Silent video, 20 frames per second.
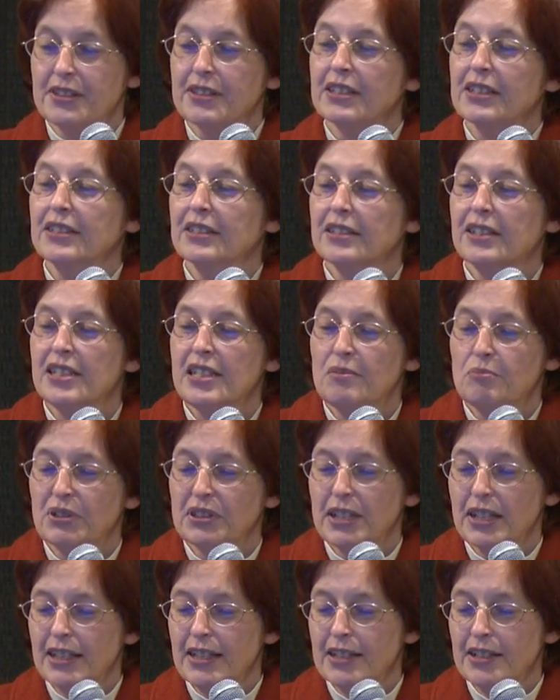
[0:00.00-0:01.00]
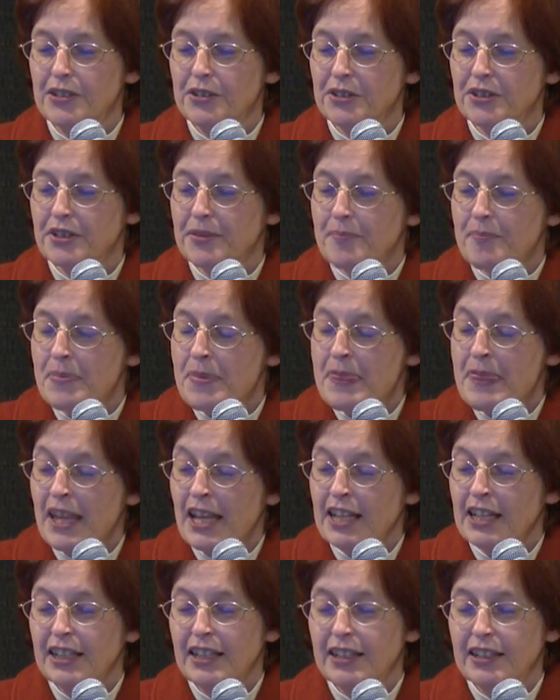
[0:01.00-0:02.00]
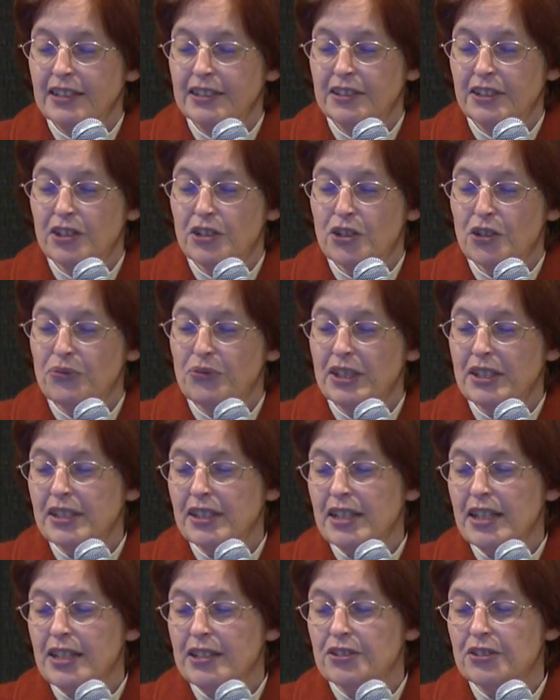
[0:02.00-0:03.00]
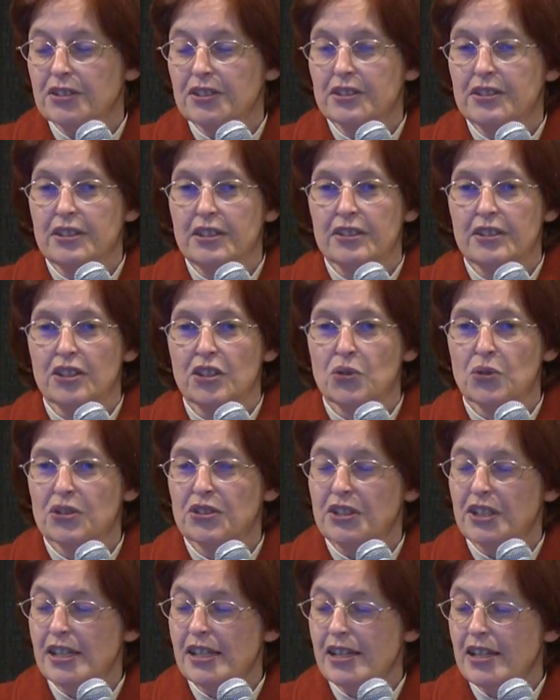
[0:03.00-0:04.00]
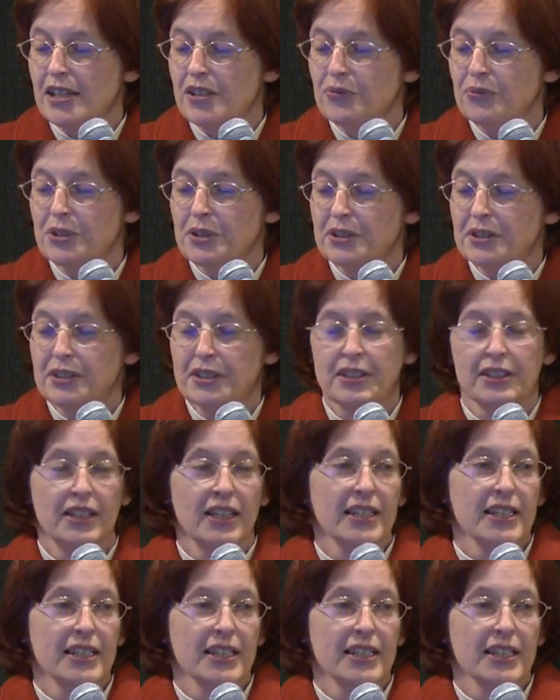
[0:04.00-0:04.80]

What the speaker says: and keep an eye out, and our funding agency, the USDA APHIS and